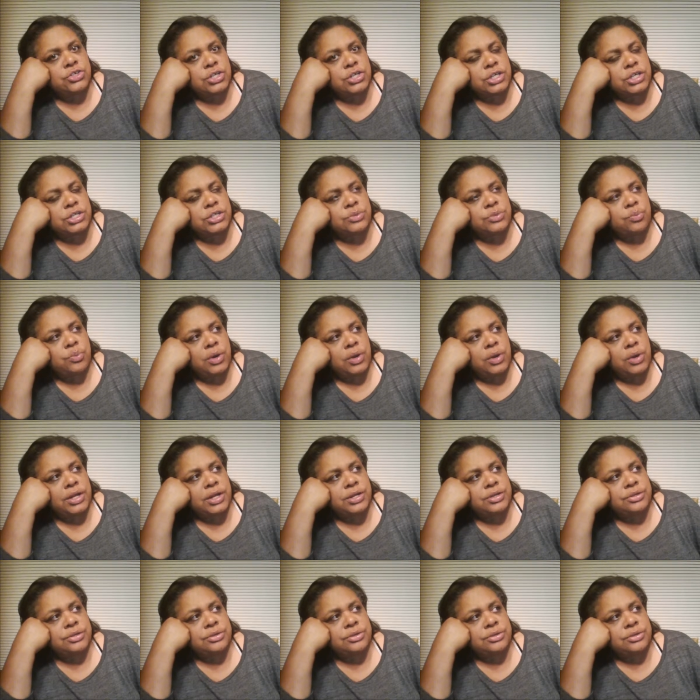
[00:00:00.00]
just
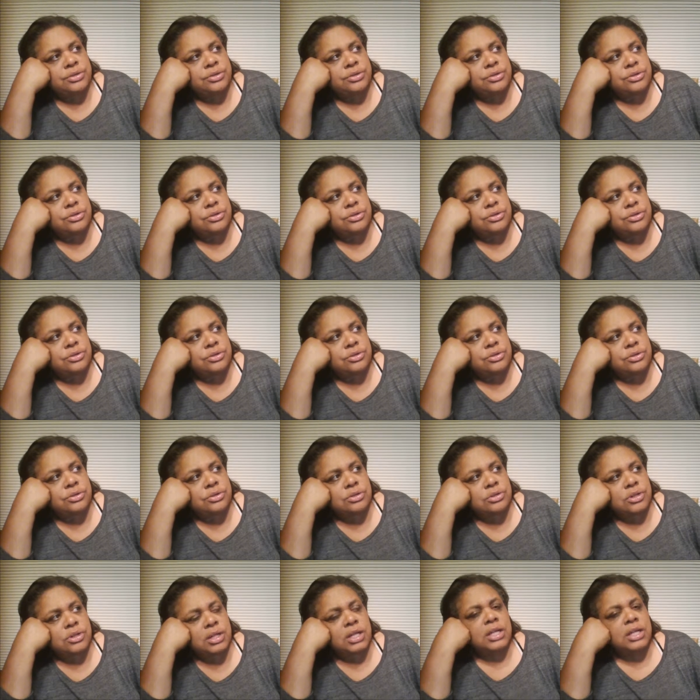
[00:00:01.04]
what,
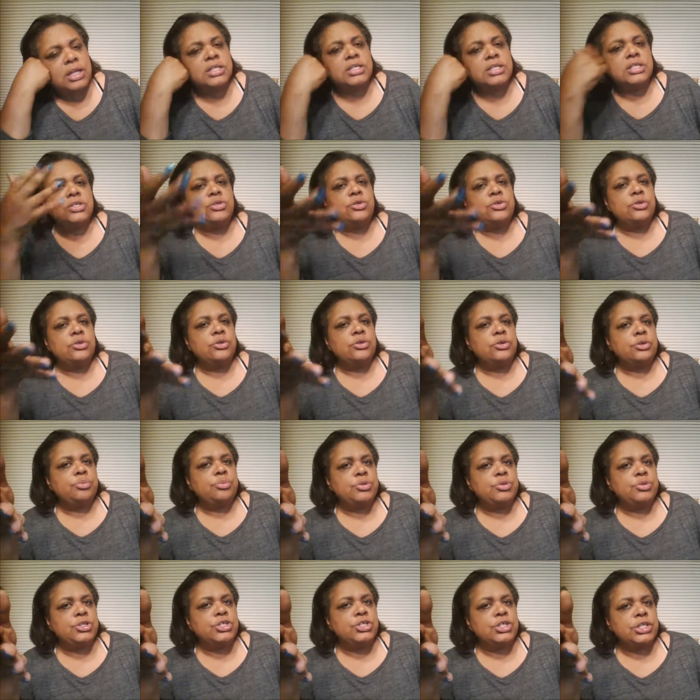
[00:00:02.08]
like it's a, you don't
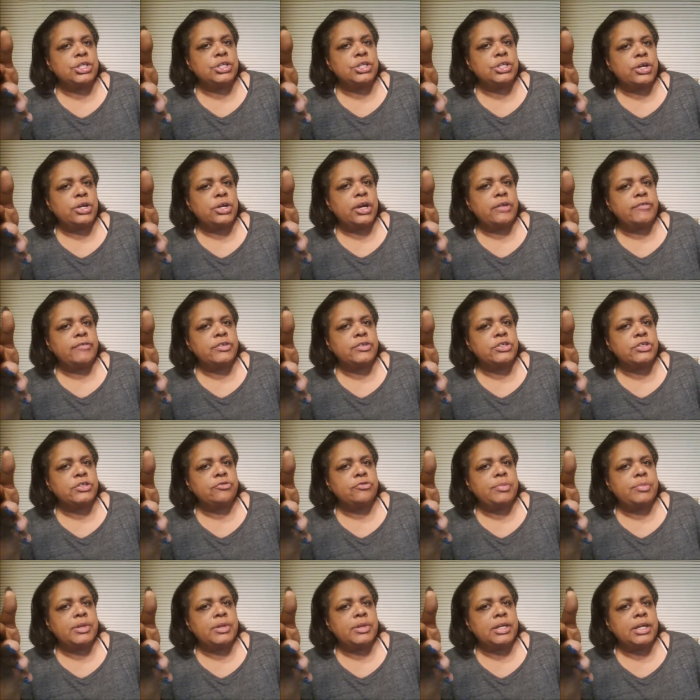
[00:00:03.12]
appreciate the harvest
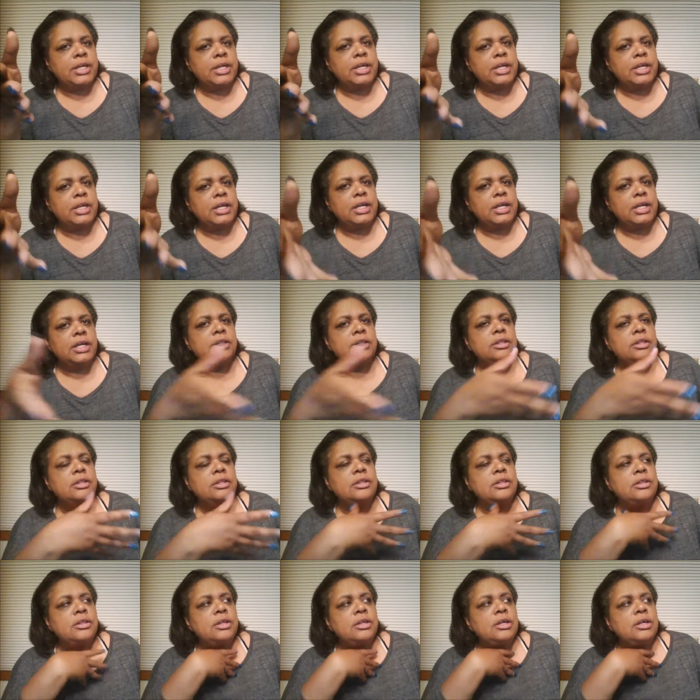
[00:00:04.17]
you've been getting
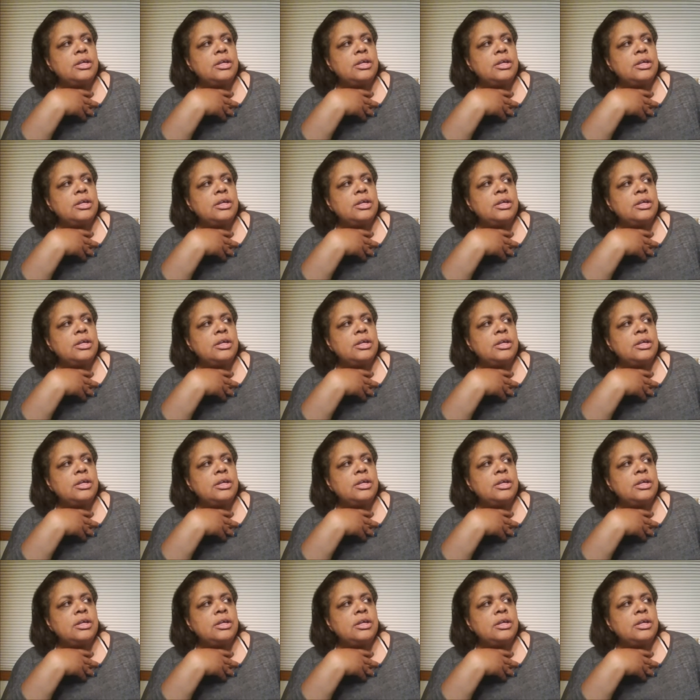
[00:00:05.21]
and